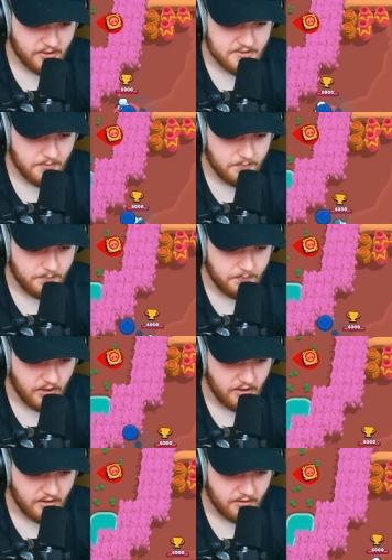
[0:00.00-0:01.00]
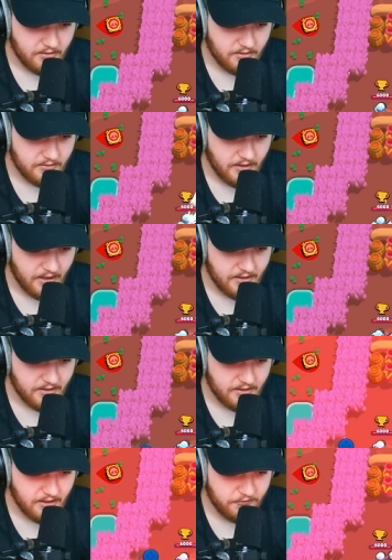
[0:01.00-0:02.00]
there is a bug that
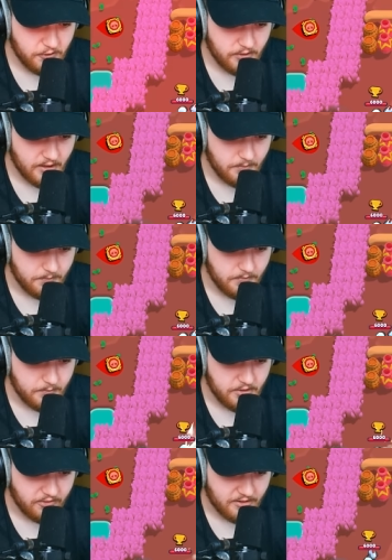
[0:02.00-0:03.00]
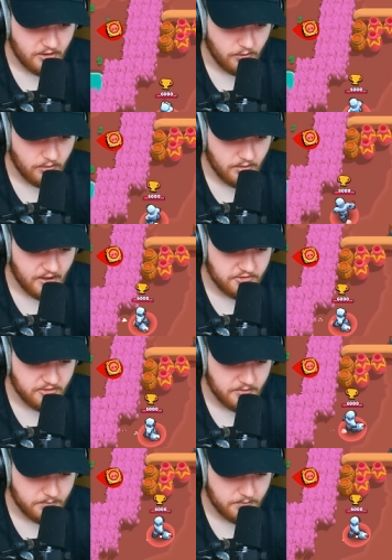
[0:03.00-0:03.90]
if you get a music note, it actually